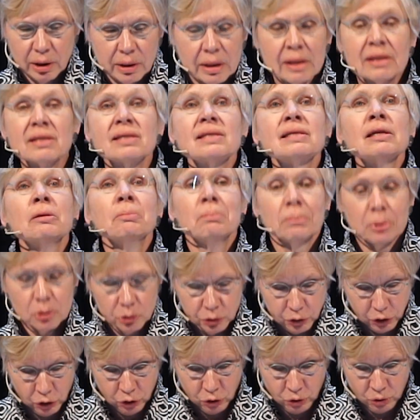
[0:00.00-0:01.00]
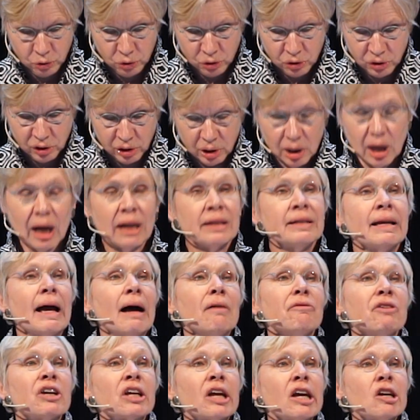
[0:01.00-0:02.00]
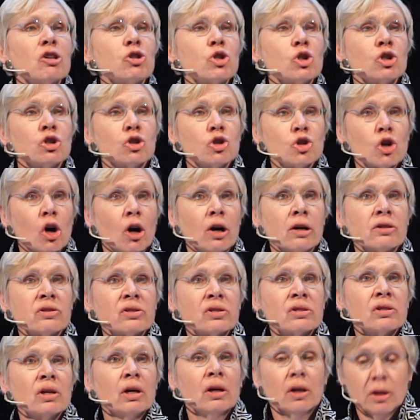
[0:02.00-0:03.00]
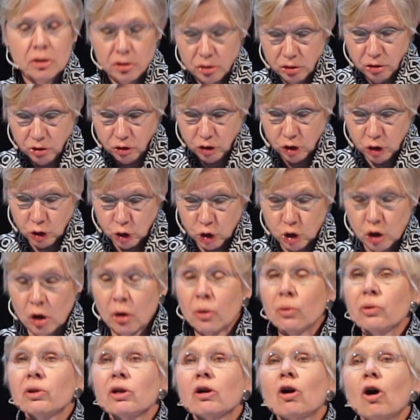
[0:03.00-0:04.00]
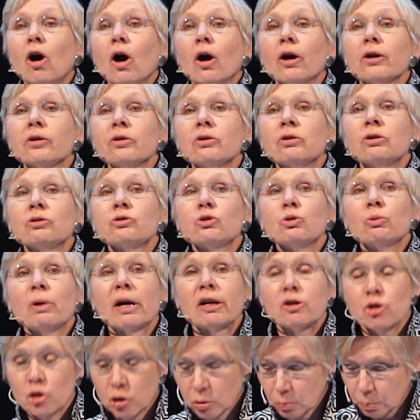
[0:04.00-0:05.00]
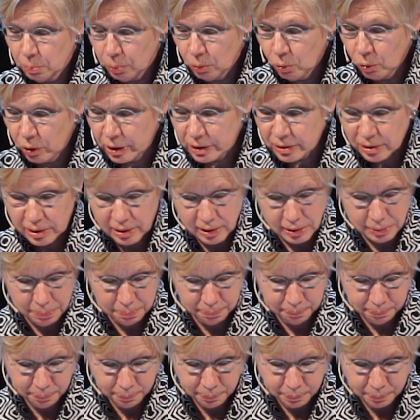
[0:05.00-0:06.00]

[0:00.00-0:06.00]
the symbol used on navigation charts to show the cardinal direction points.